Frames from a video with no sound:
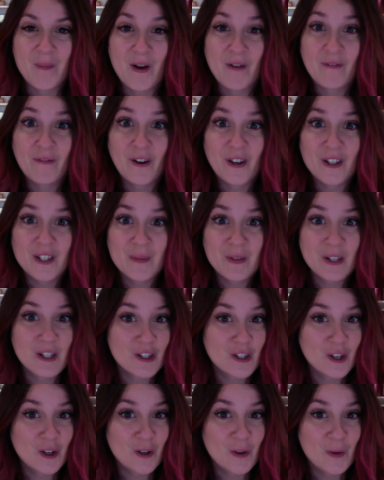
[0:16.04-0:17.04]
First, I'm going to
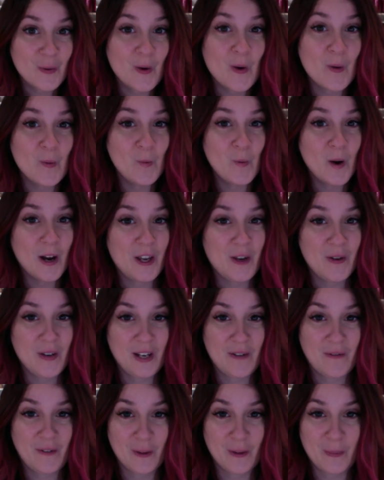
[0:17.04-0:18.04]
show you what you
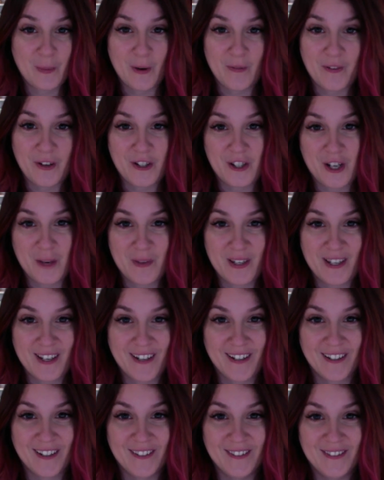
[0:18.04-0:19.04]
need for the perfect jam
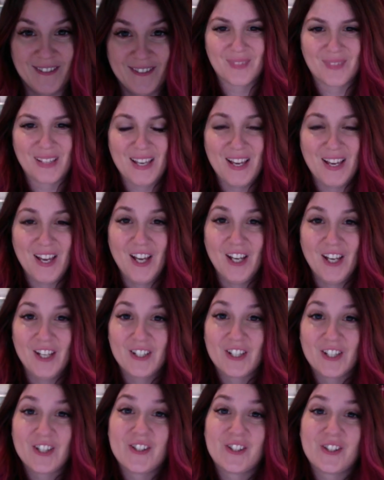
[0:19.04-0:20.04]
manicure.
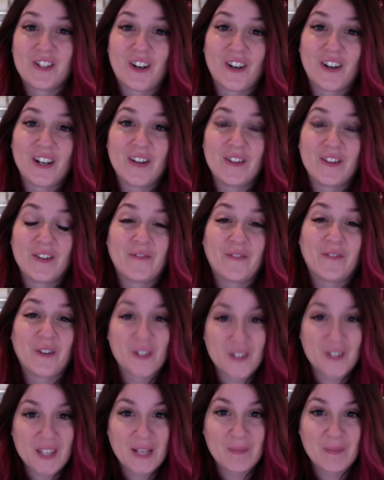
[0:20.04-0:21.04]
To start out, the
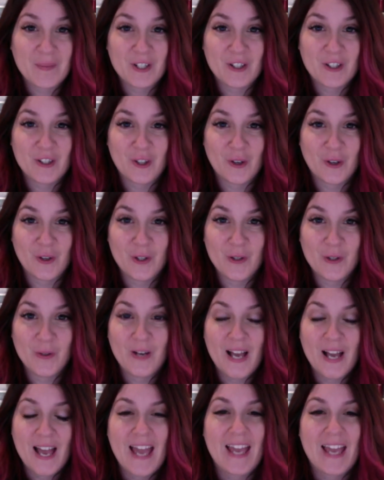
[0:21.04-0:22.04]
first thing I'm going to show
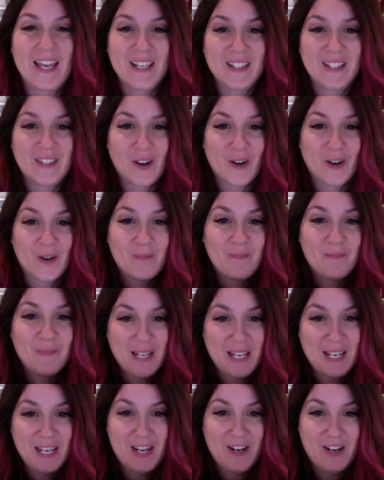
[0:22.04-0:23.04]
you is our
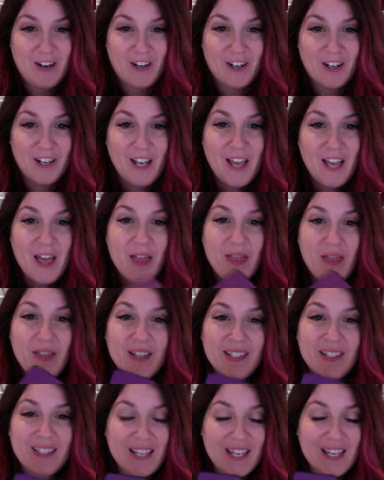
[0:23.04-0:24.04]
mini heater.
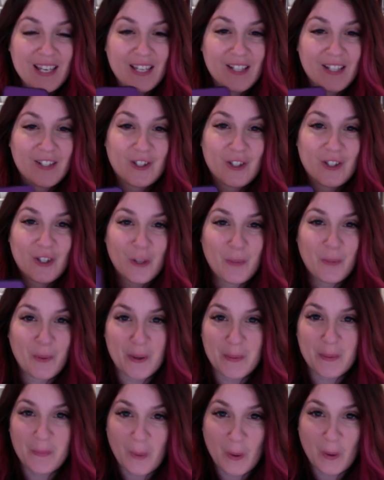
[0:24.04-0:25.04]
This thing is super
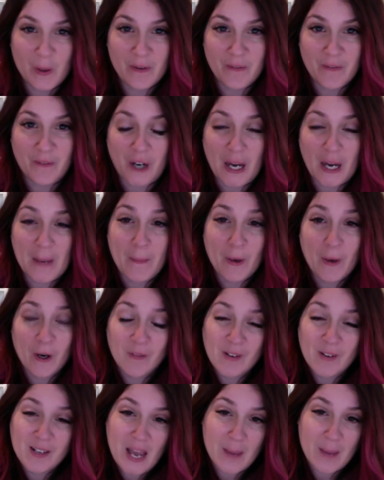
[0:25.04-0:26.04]
important for a
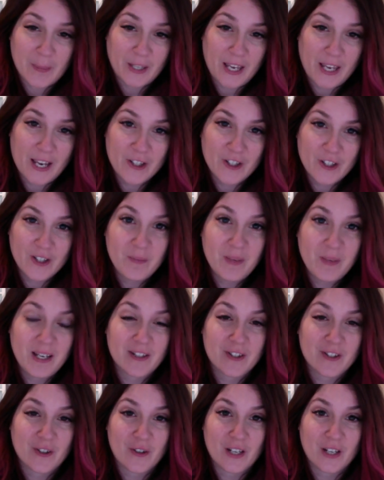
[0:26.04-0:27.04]
perfect application because
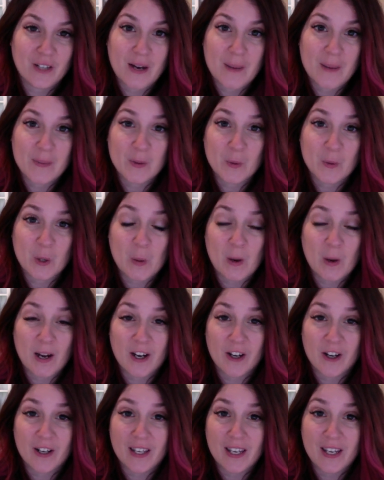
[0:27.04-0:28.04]
our nail wraps
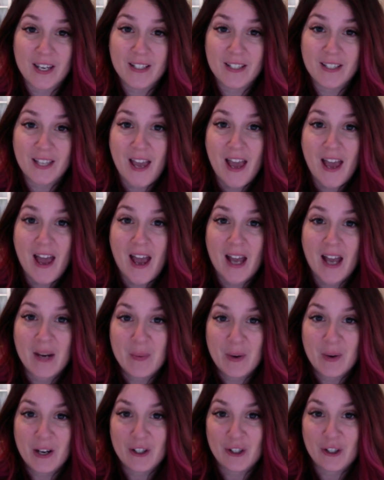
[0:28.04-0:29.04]
require heat and
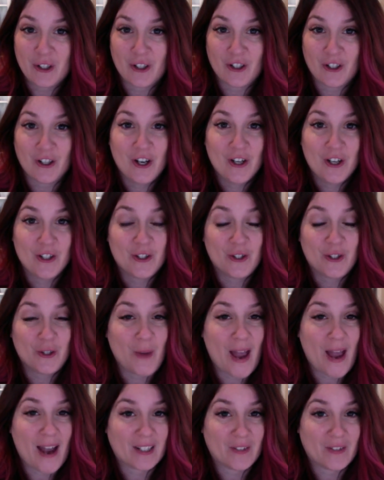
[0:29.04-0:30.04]
pressure to
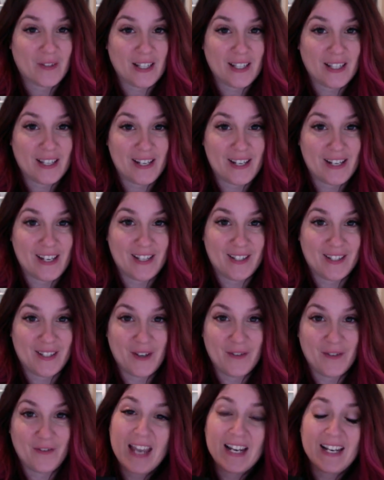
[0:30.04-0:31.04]
activate the
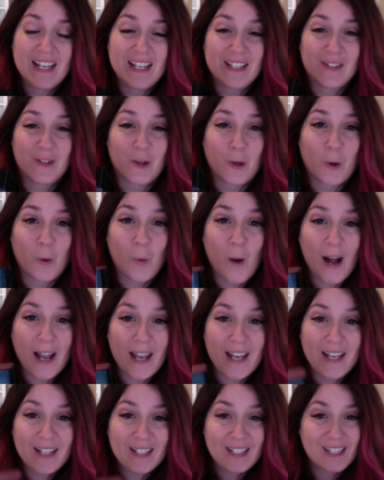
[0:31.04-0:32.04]
adhesive. It is
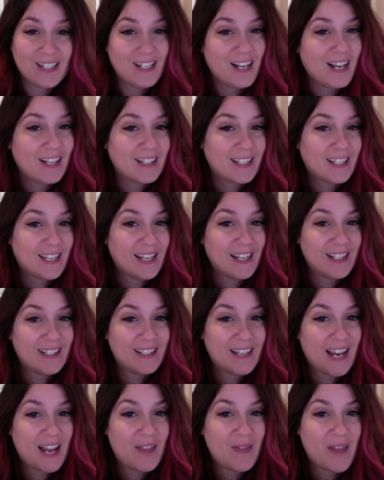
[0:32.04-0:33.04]
quiet, it has a
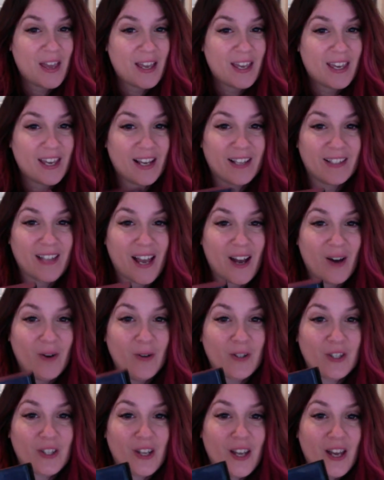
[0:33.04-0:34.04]
kickstand that kicks
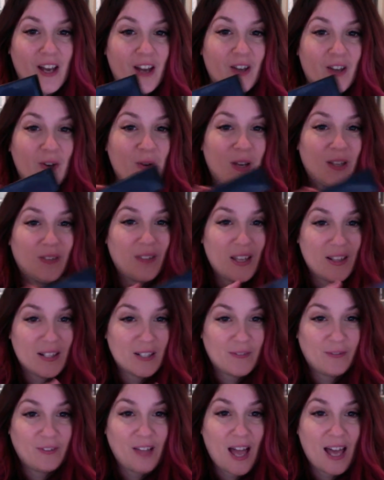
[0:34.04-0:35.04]
out. You can lay this
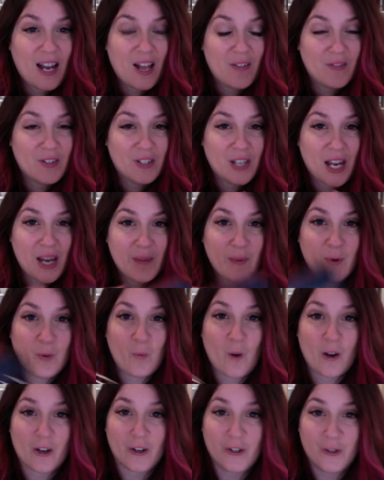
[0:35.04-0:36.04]
flat on the table
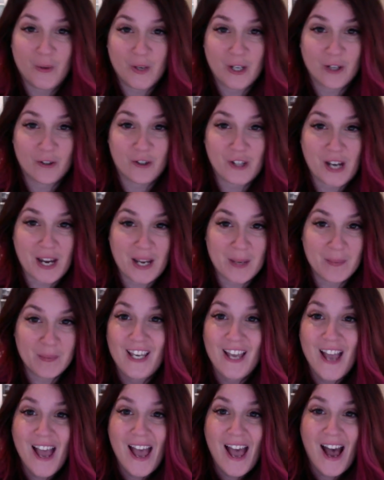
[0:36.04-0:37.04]
while you're doing your jams,
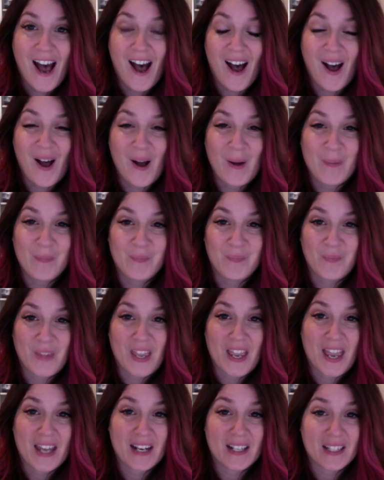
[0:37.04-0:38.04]
and
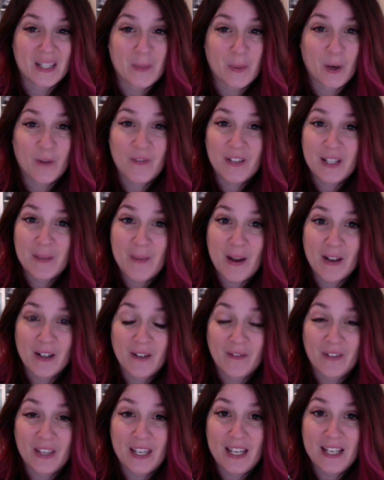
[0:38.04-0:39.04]
it's the perfect amount of
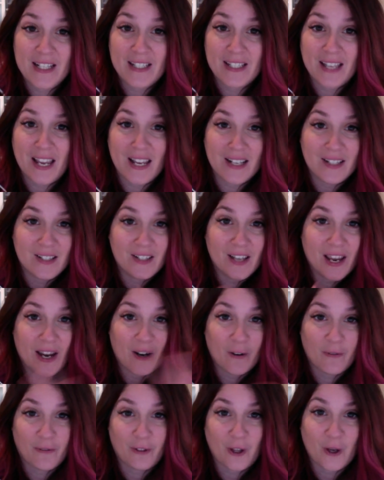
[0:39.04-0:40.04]
heat and
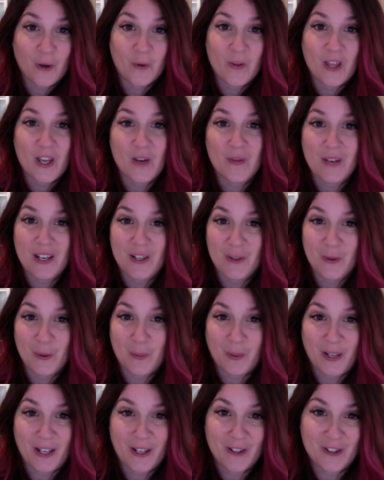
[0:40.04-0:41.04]
airflow that you need to
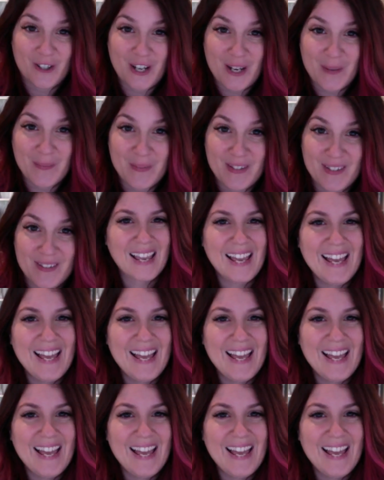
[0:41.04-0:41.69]
apply your jams.